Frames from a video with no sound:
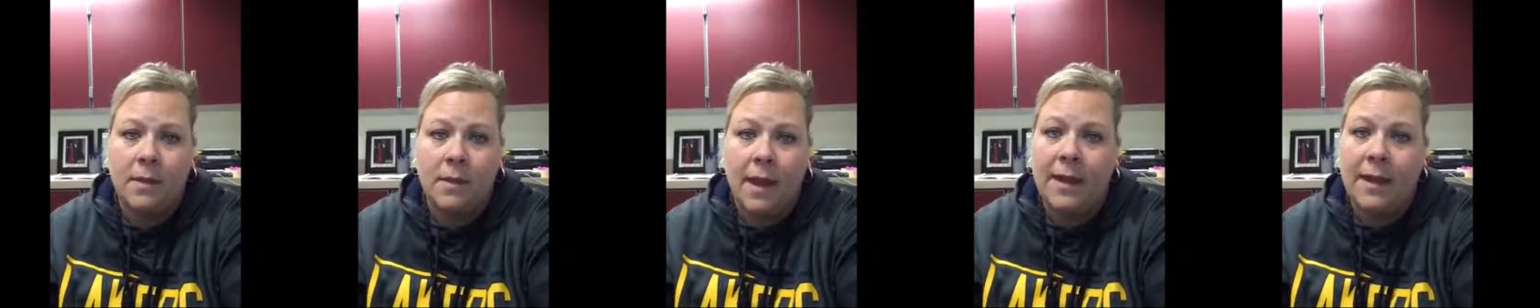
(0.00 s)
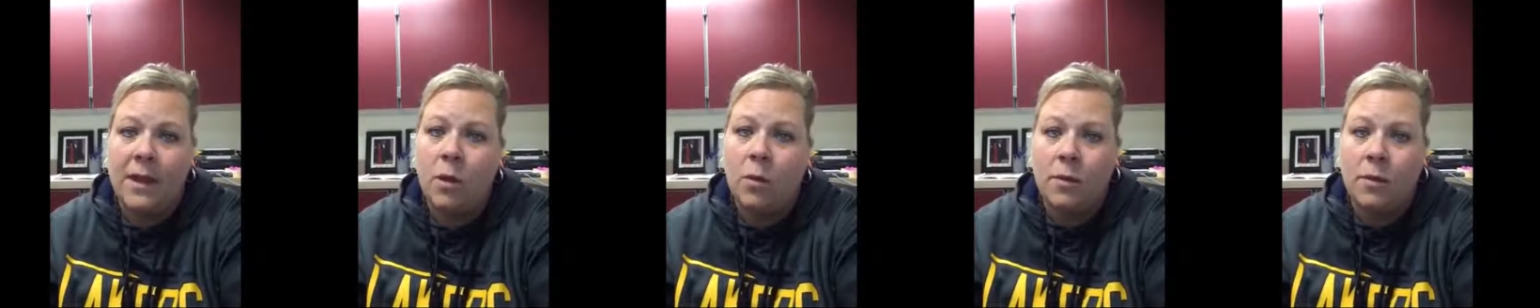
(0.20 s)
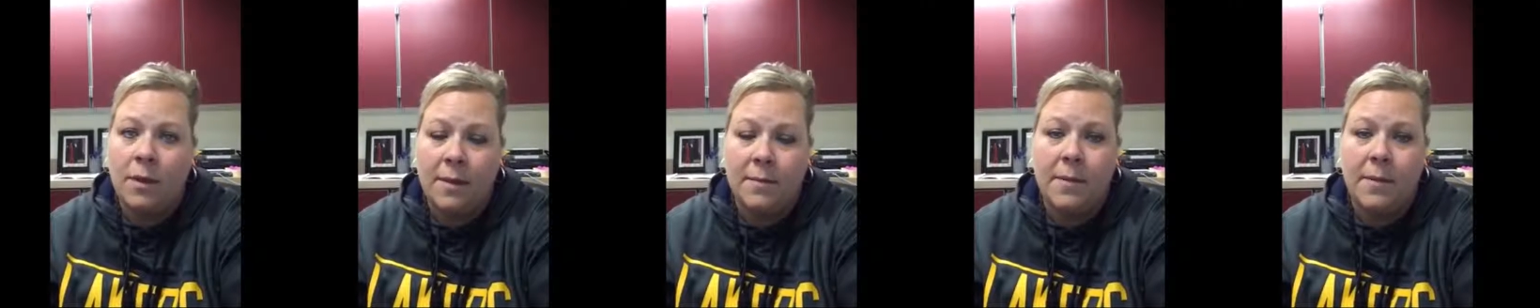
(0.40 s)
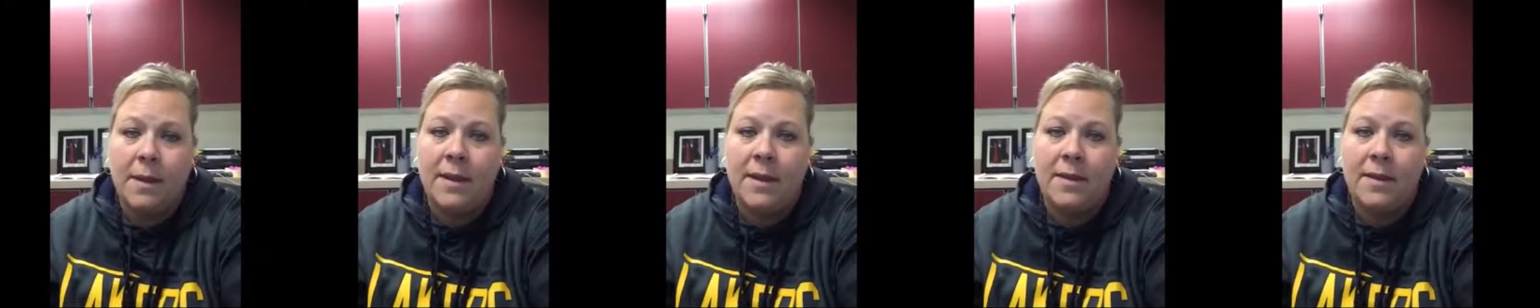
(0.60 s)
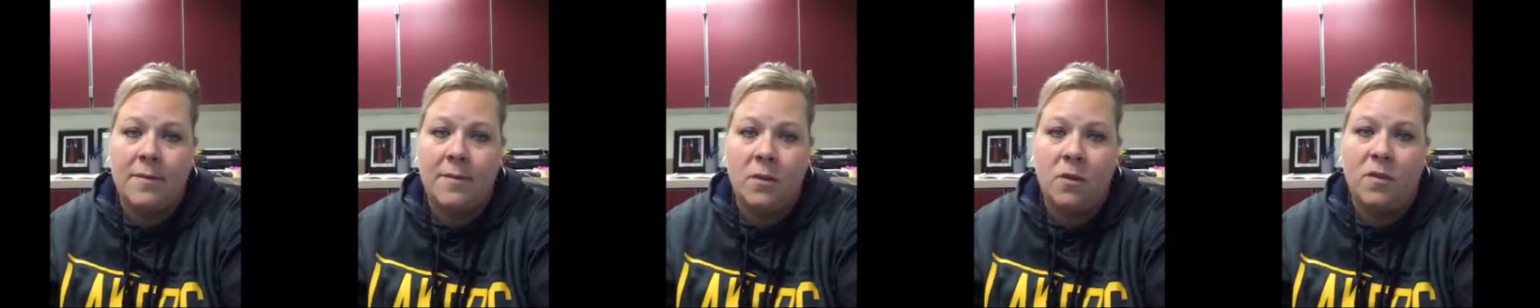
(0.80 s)
I know that
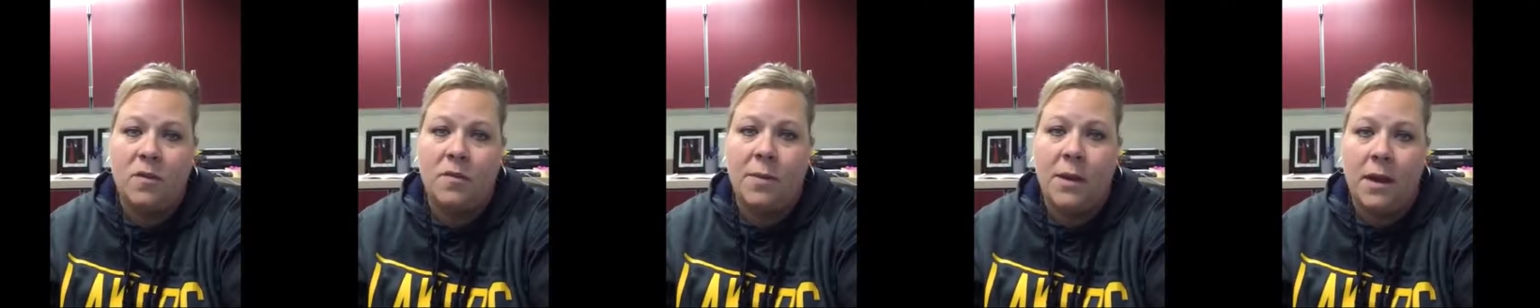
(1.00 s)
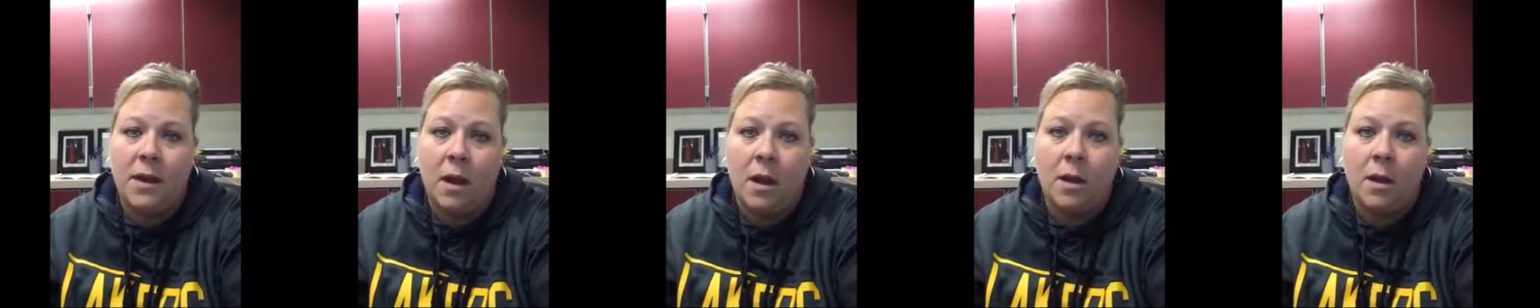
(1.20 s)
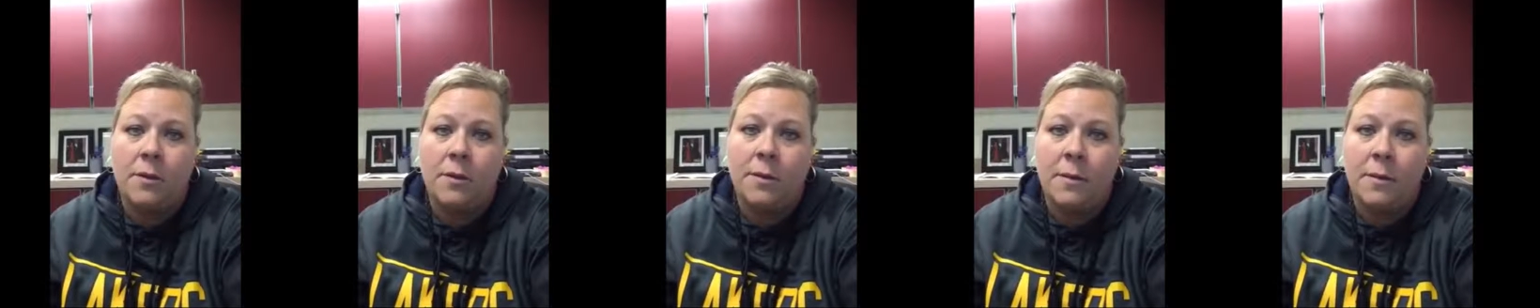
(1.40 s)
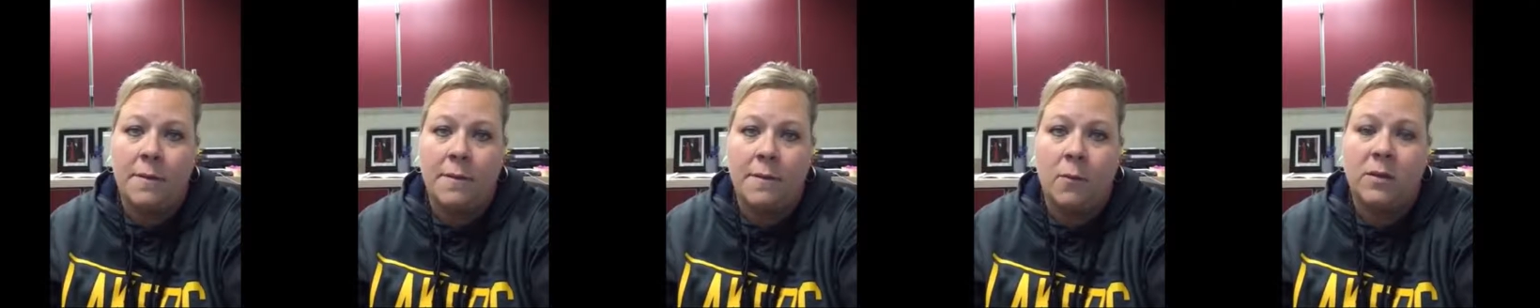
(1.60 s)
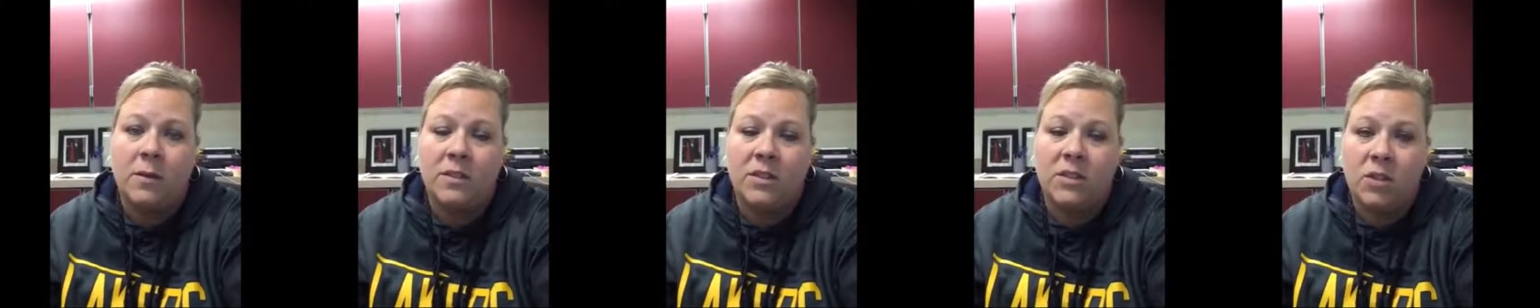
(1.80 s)
many of you have been hungry
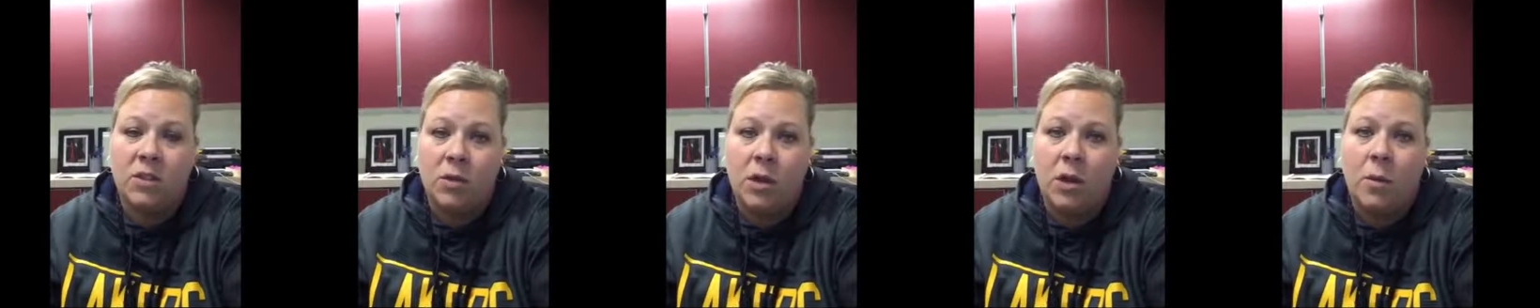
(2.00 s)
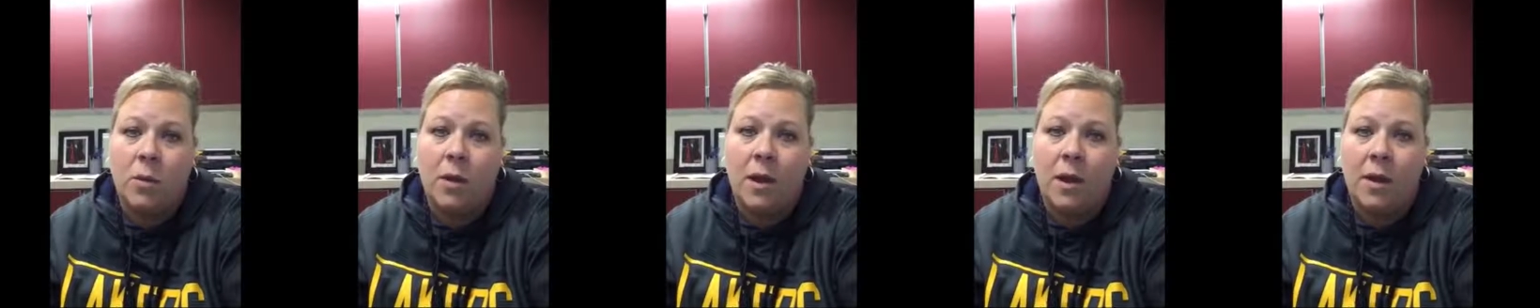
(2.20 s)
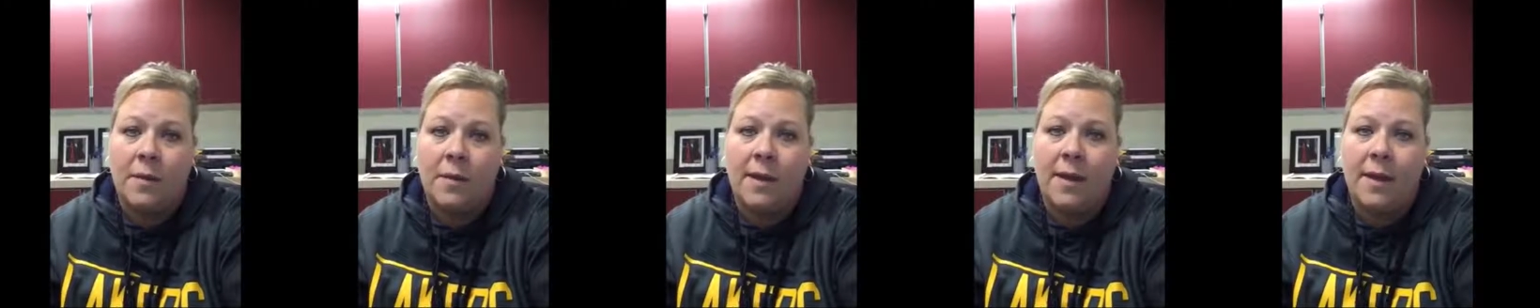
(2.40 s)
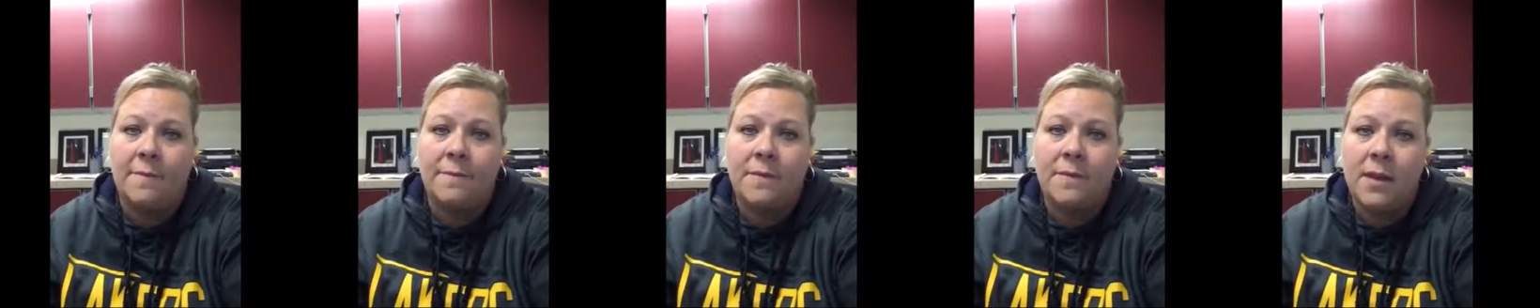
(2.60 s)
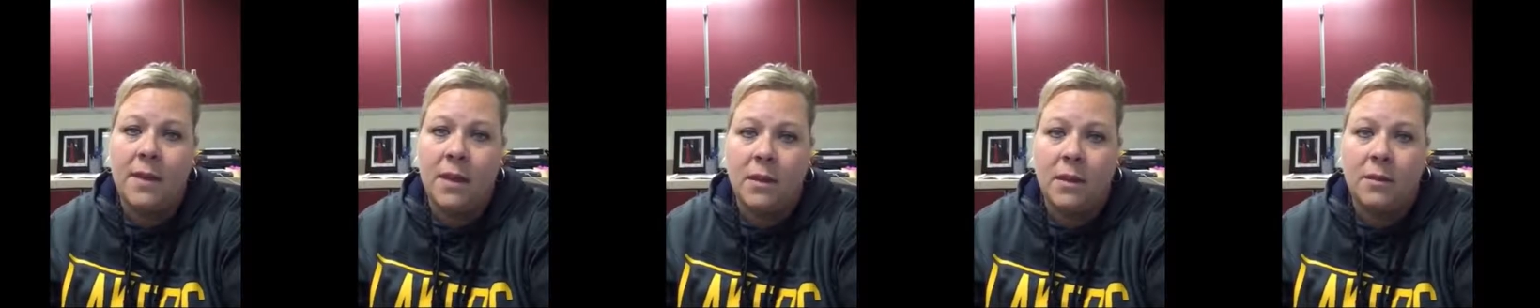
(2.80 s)
before, so you know how
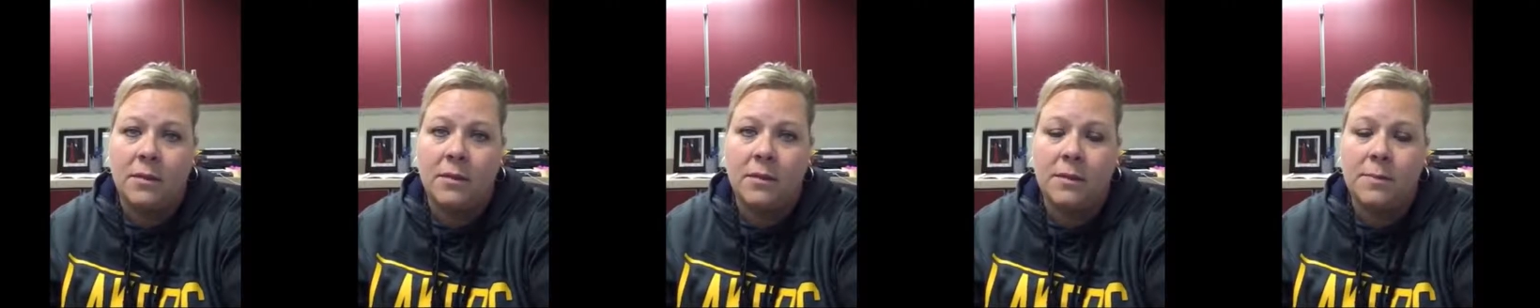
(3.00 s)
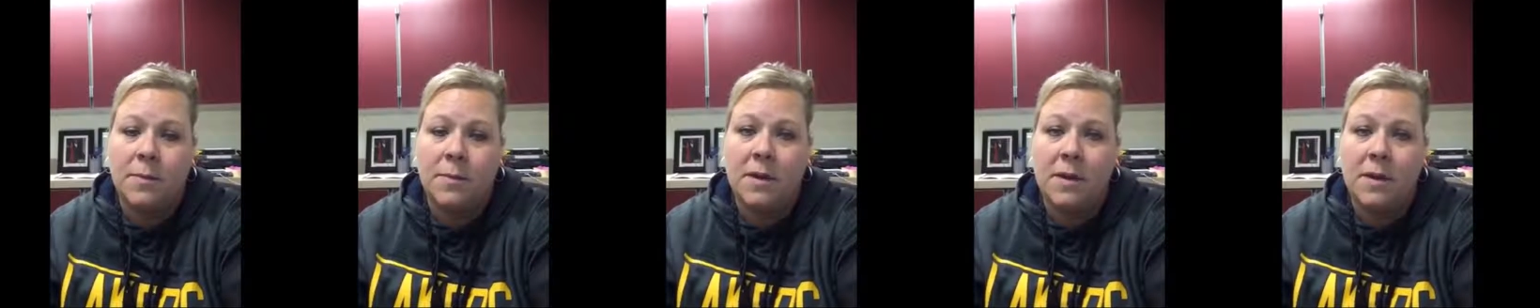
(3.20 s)
that feels.